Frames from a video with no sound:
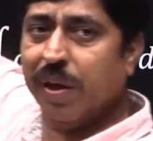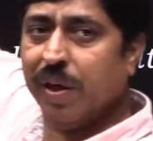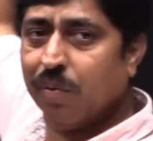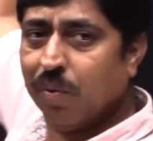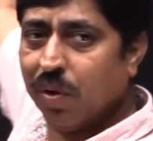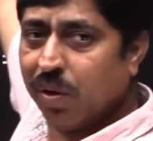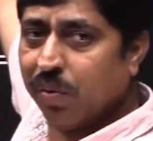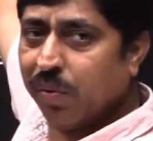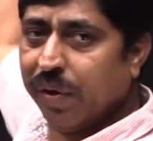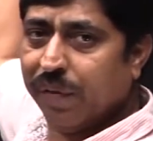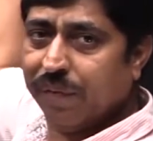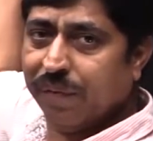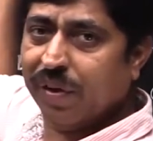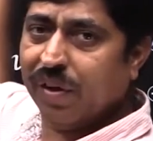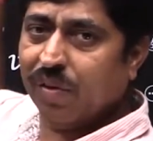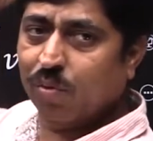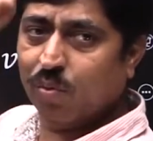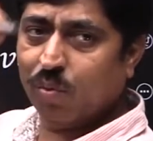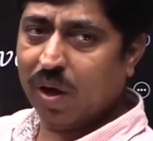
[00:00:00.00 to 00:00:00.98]
be equal to
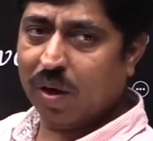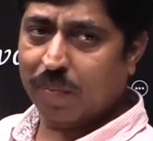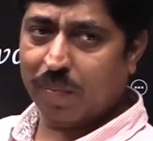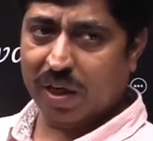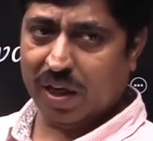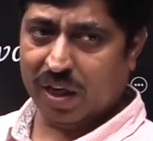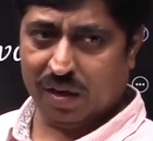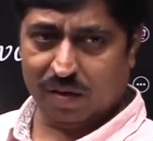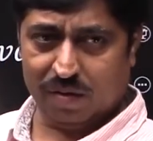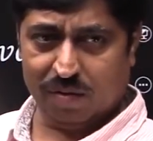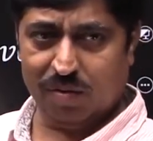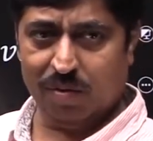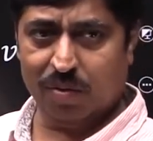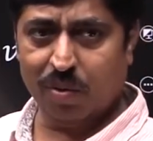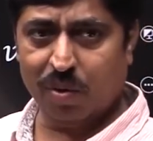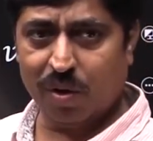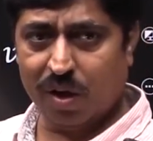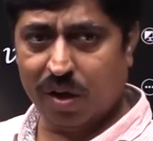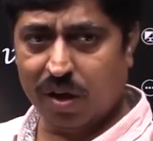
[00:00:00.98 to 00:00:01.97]
mv square by r
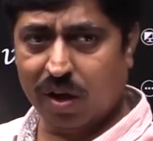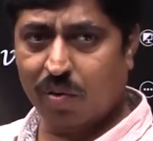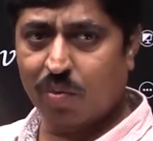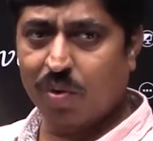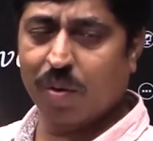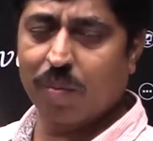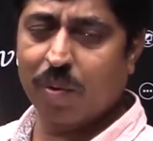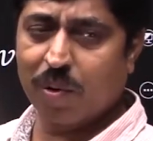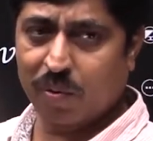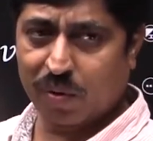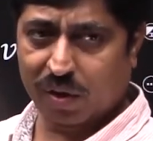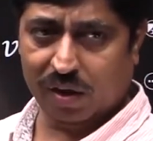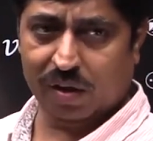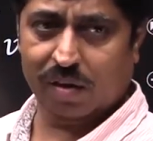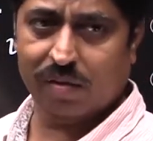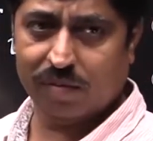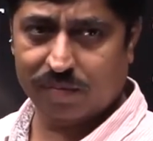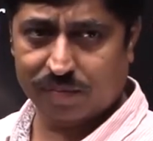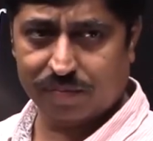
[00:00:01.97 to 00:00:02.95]
no doubt about
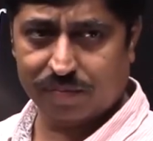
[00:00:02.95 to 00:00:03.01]
it